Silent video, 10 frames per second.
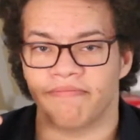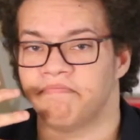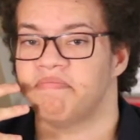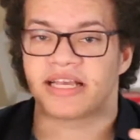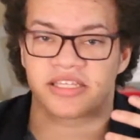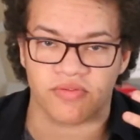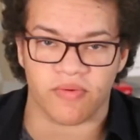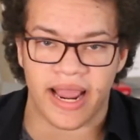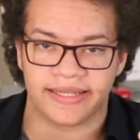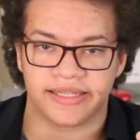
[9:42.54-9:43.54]
mixed
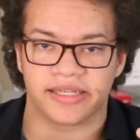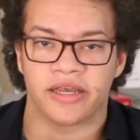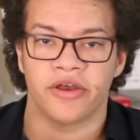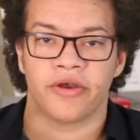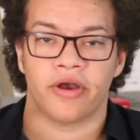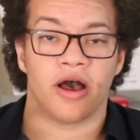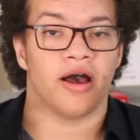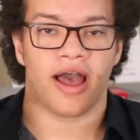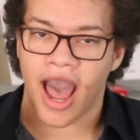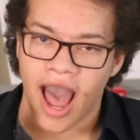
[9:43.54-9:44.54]
race,
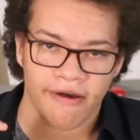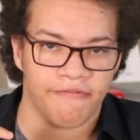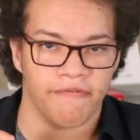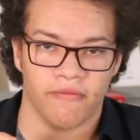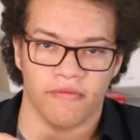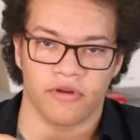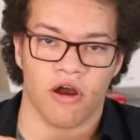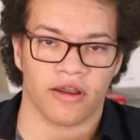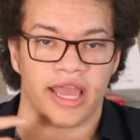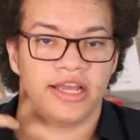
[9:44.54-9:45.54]
half
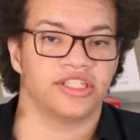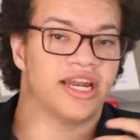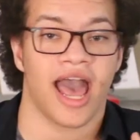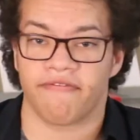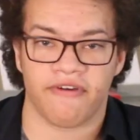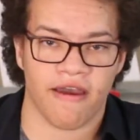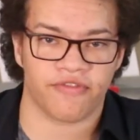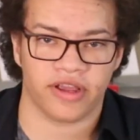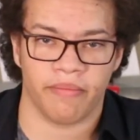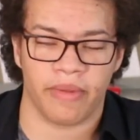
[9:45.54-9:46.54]
Caucasian, half
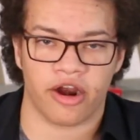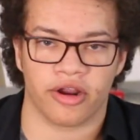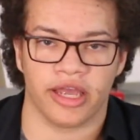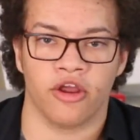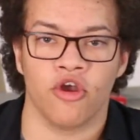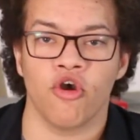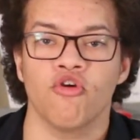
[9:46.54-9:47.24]
African American,